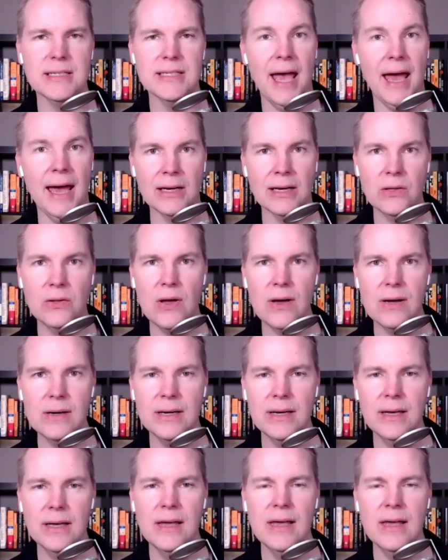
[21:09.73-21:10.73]

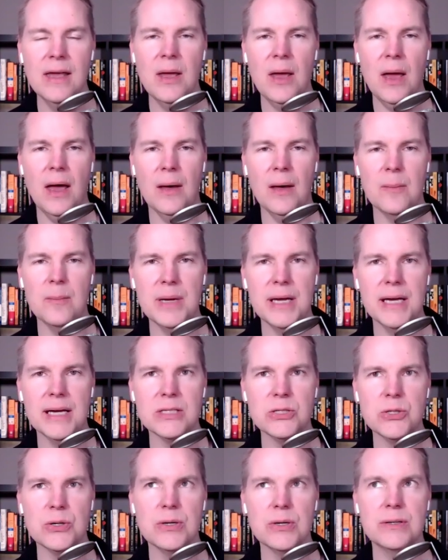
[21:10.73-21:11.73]
analog,
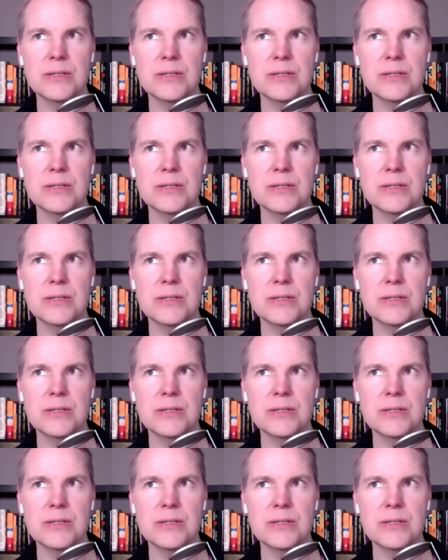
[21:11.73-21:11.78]
because